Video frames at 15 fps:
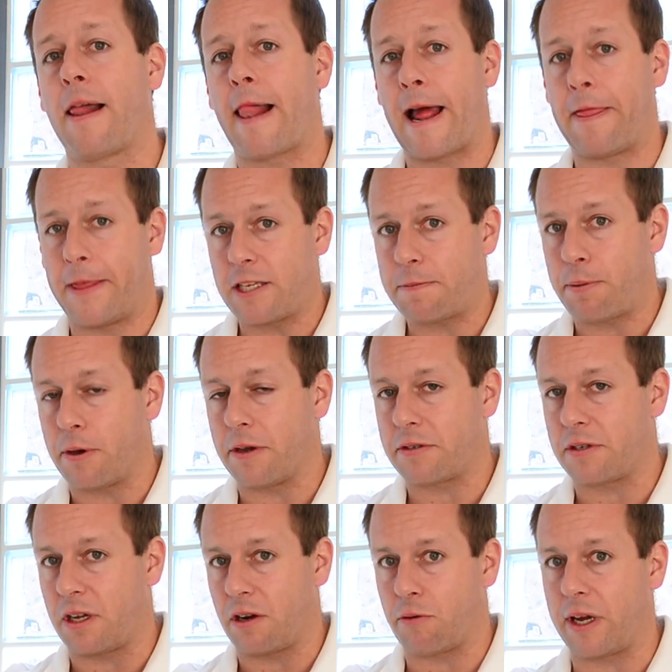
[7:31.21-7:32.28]
And this
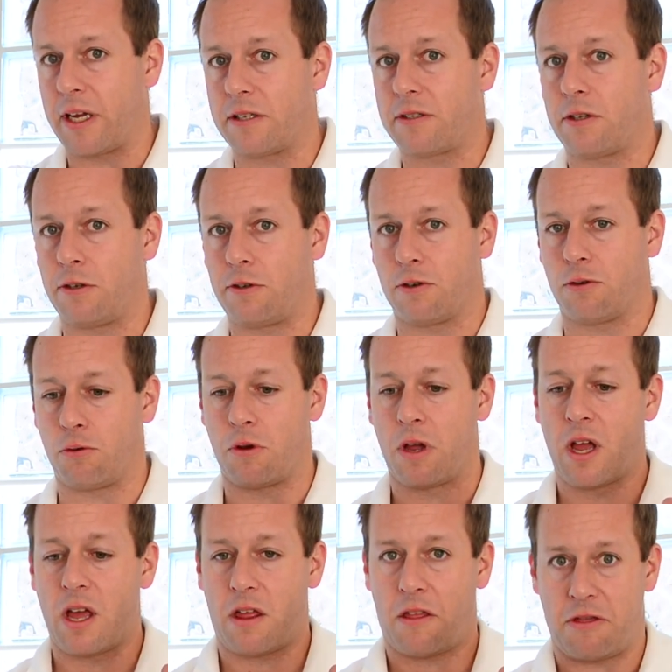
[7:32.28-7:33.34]
person agrees to do
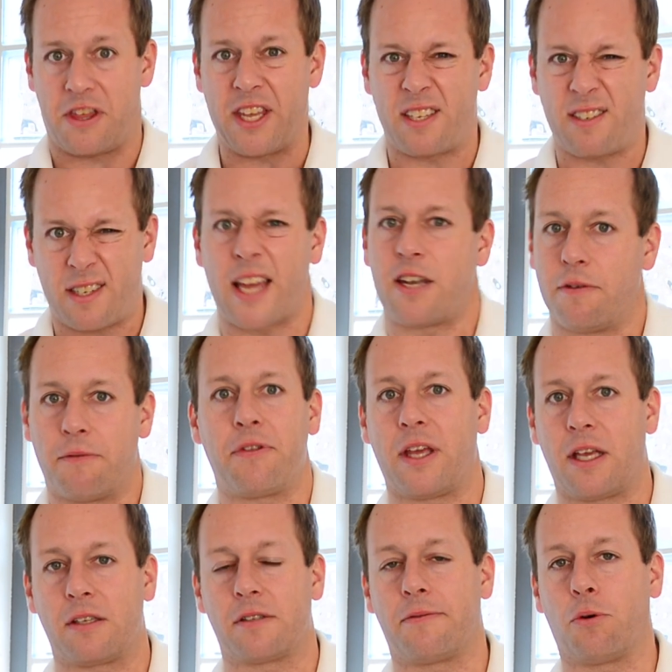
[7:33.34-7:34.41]
this set of
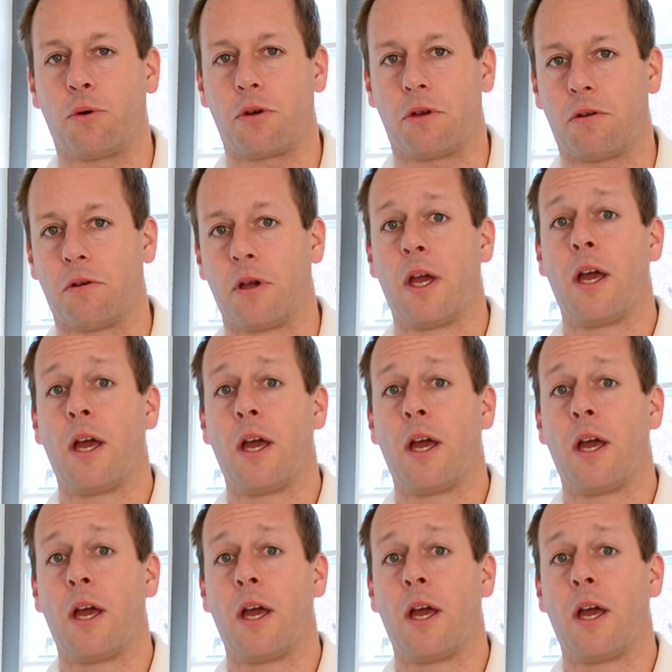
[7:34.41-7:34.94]
things for you.